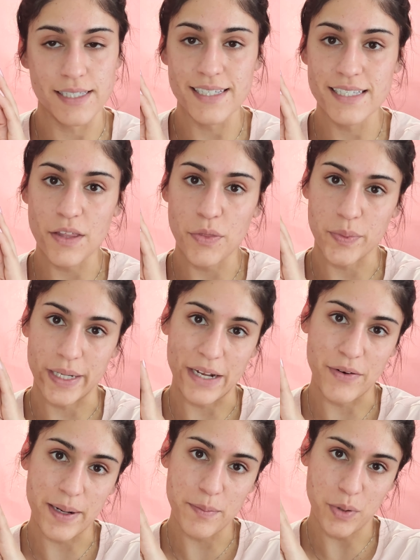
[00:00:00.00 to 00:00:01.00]
is a
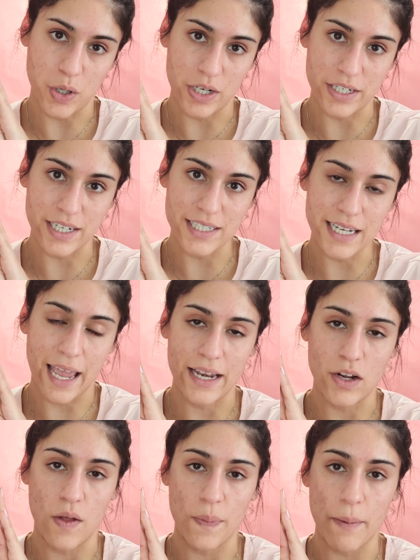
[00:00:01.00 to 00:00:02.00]
3-gram product, and
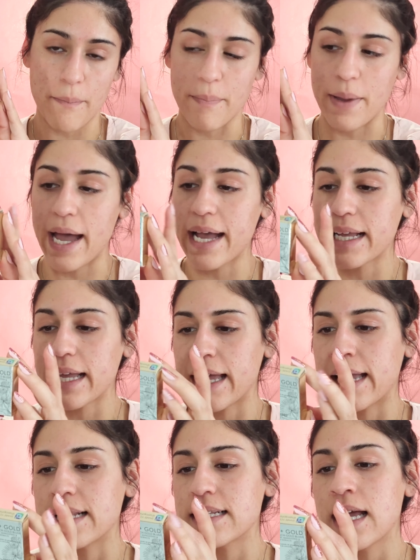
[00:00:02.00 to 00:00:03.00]
on the back
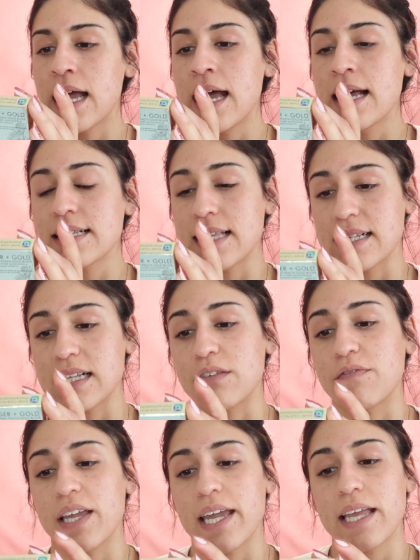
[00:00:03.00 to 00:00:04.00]
it says it's
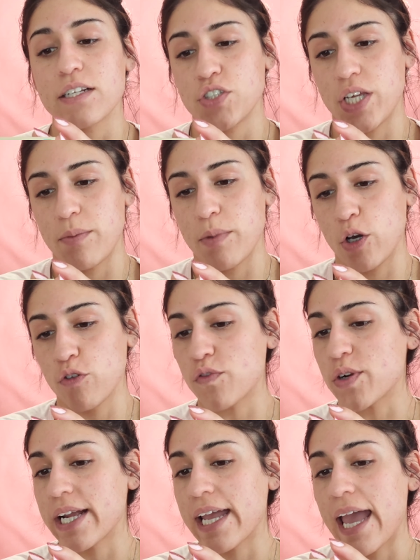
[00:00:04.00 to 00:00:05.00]
vegan,
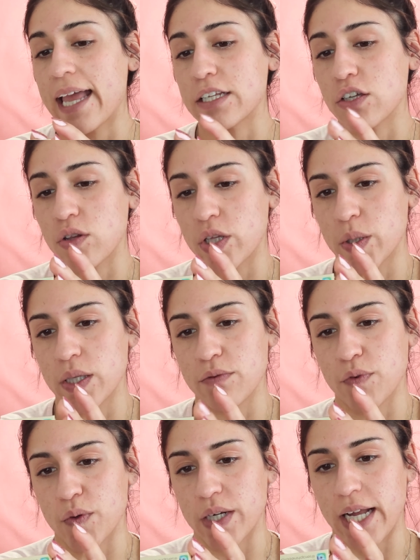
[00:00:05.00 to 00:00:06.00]
GMO-free, and
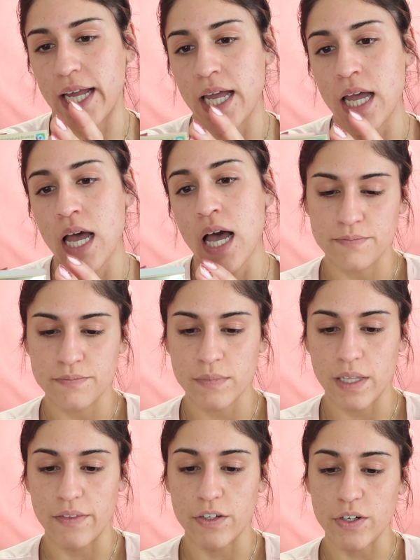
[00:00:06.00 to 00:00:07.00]
gluten-free.
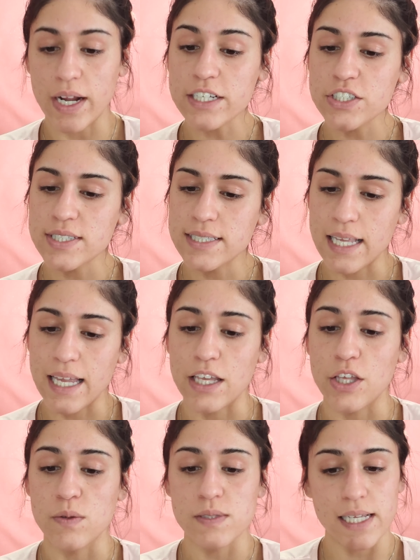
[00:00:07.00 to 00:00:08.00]
And the directions say,
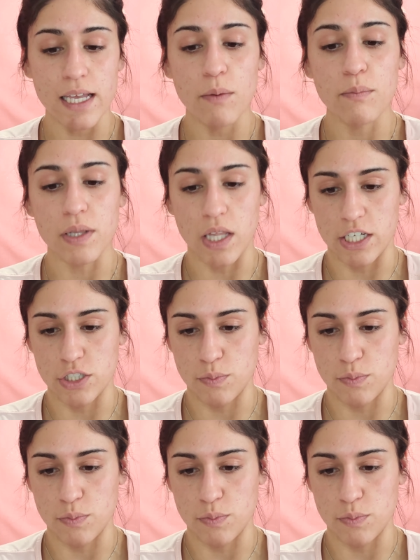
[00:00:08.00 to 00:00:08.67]
using a blush